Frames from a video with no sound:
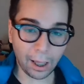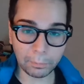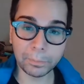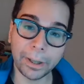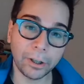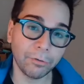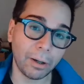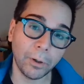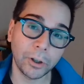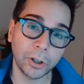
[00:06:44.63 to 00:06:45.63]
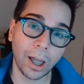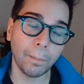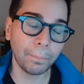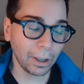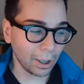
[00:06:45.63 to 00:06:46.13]
helps pick your vibration
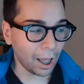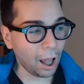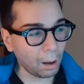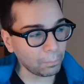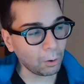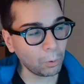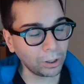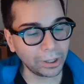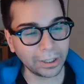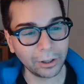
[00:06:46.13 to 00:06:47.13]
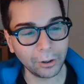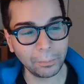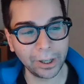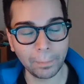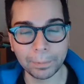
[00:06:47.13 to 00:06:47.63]
up. One of the things that they're
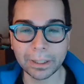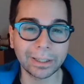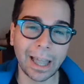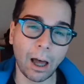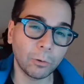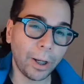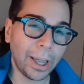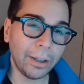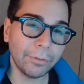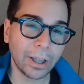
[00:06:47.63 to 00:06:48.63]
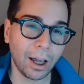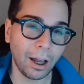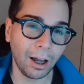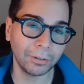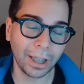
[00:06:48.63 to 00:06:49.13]
bringing up is the sound waves
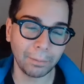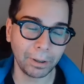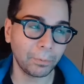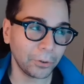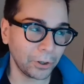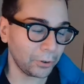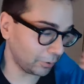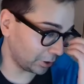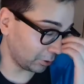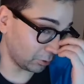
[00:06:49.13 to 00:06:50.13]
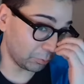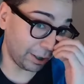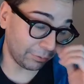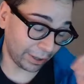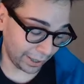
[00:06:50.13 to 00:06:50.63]
that people use, those
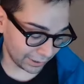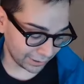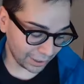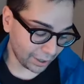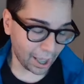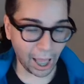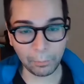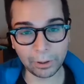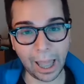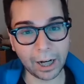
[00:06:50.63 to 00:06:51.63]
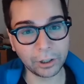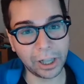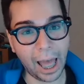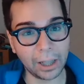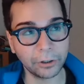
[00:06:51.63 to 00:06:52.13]
wavelengths. I would
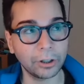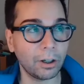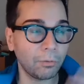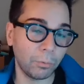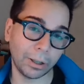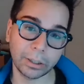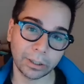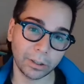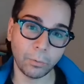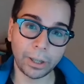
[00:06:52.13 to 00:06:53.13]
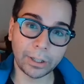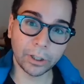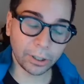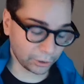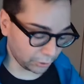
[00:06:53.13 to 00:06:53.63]
actually ask yourself, what's the one I
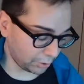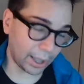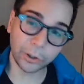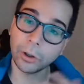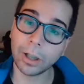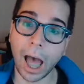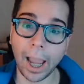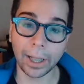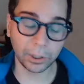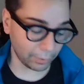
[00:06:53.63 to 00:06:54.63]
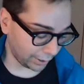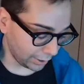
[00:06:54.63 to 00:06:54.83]
should listen to? Ask your guides, right?